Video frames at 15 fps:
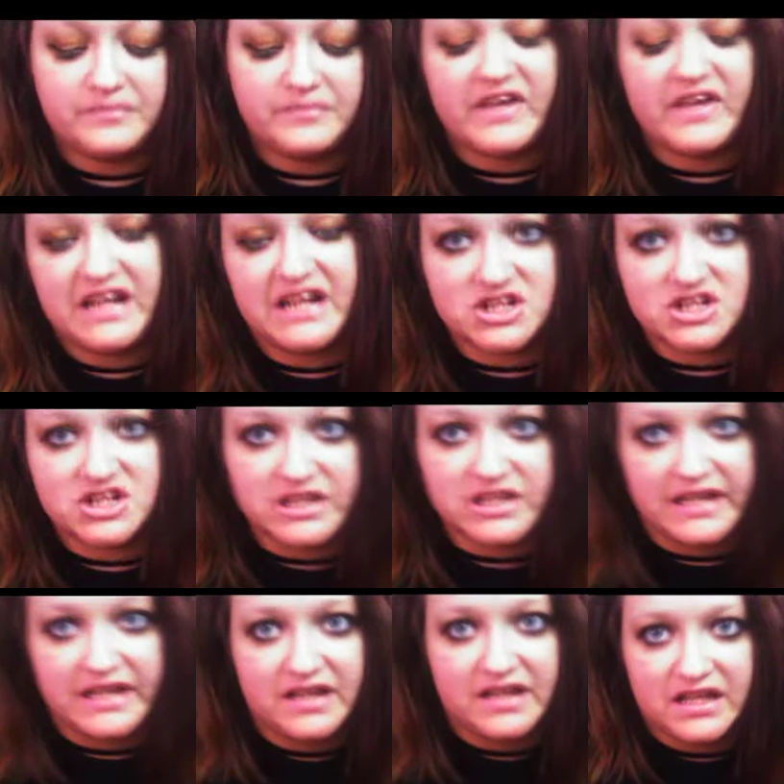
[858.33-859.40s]

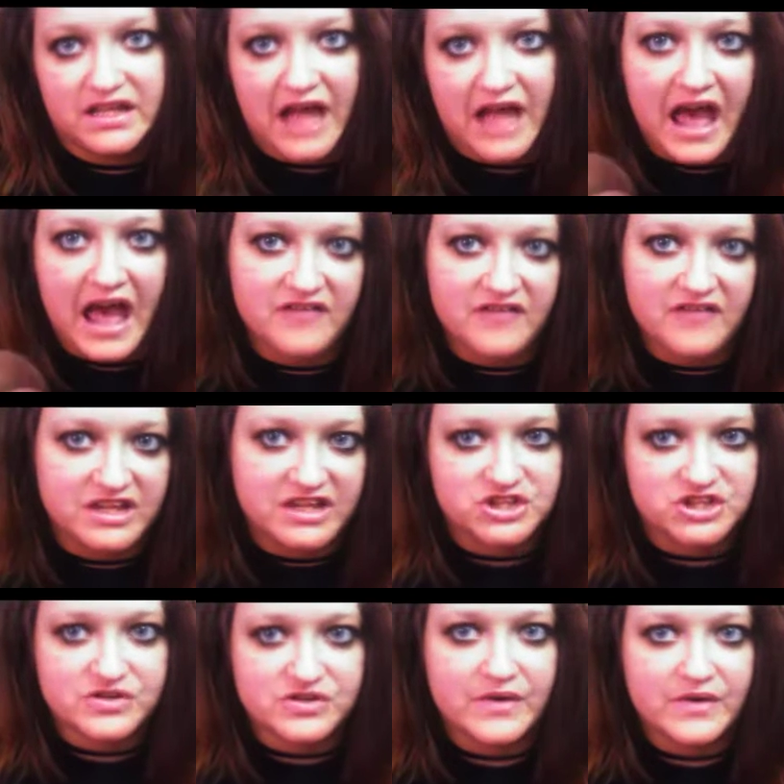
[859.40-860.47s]
Financially, I have
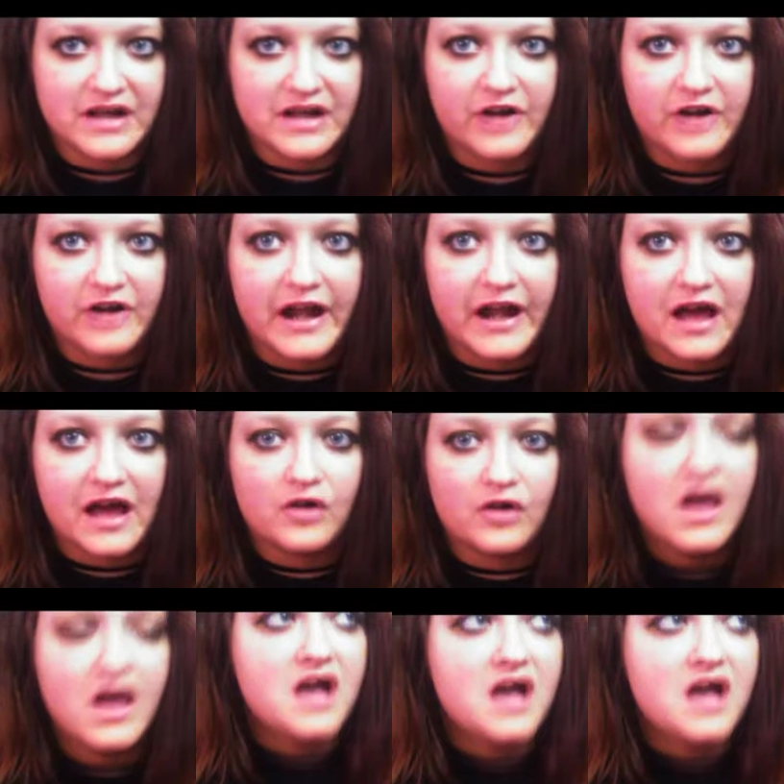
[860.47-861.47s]
issues going on right now,